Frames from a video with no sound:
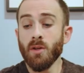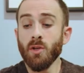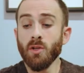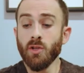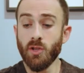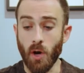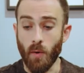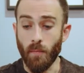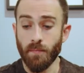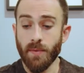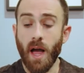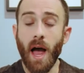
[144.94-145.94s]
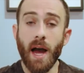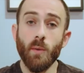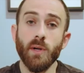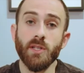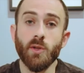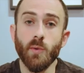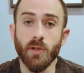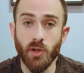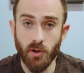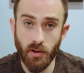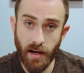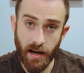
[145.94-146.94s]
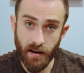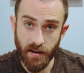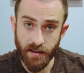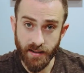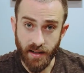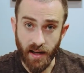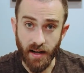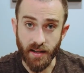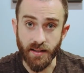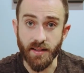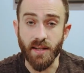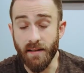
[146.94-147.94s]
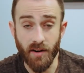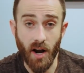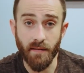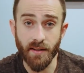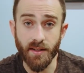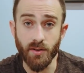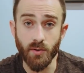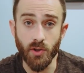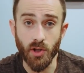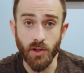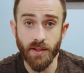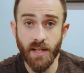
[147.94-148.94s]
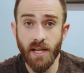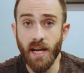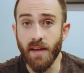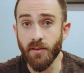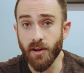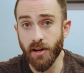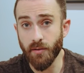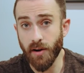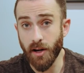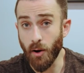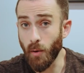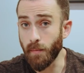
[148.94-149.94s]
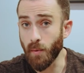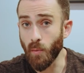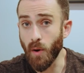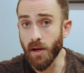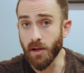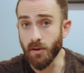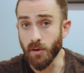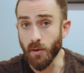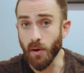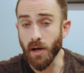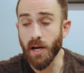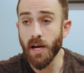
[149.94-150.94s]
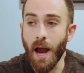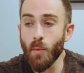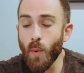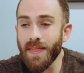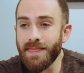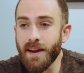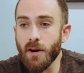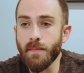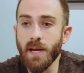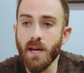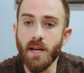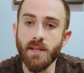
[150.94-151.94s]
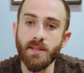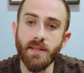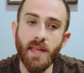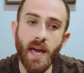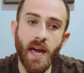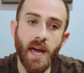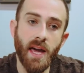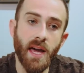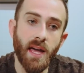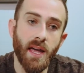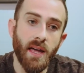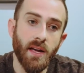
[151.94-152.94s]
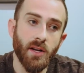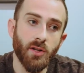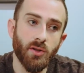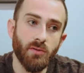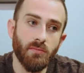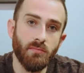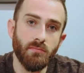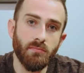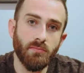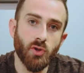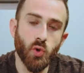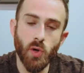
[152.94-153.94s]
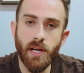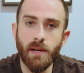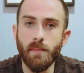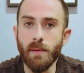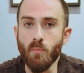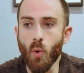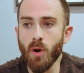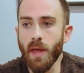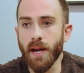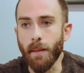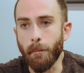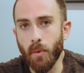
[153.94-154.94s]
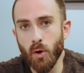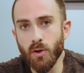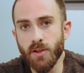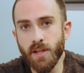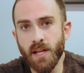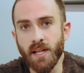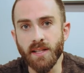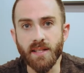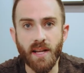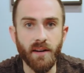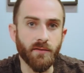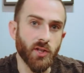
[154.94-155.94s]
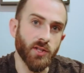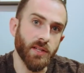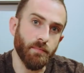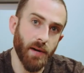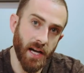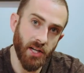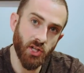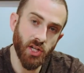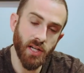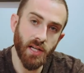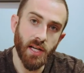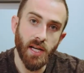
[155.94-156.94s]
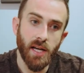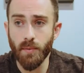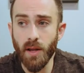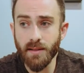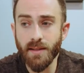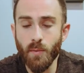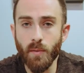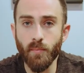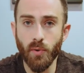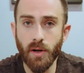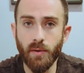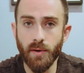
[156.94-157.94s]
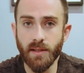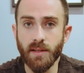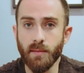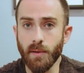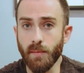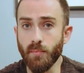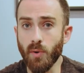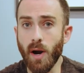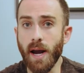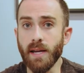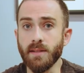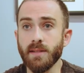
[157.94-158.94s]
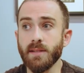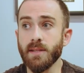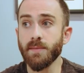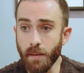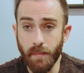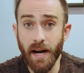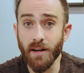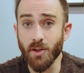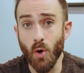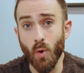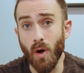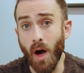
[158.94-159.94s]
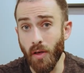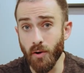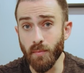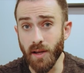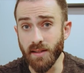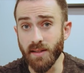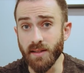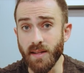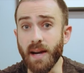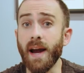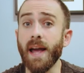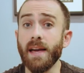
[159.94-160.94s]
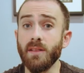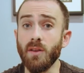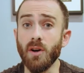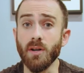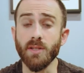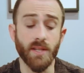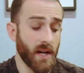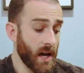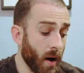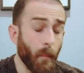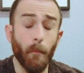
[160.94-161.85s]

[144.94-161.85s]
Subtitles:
so I went to Eternal Hair and Esthetics. They have an office in New Jersey, and they're getting ready to open one in New York. I went there because they treated me more like a person instead of just a patient. Plus, they were pretty reasonably priced compared to other places that I had looked. A